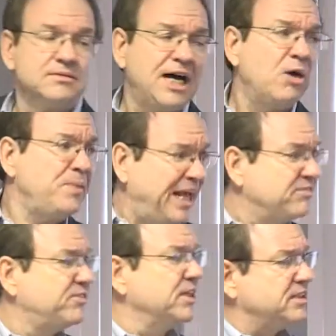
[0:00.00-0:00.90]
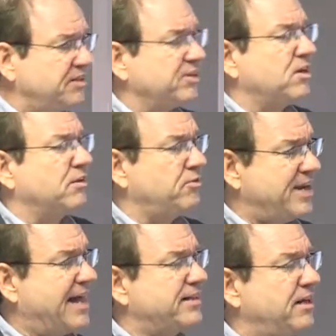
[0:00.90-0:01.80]
How painful and difficult the
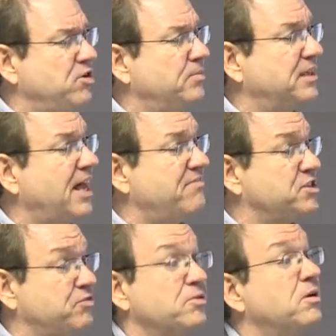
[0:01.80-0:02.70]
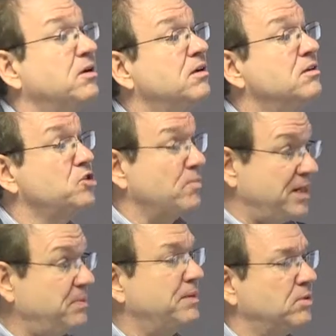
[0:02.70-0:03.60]
reality of human life is for so many
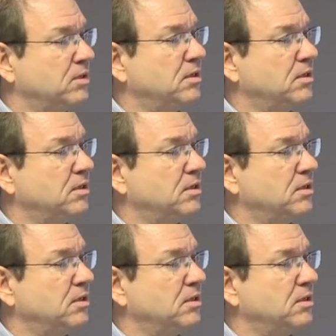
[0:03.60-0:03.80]
people.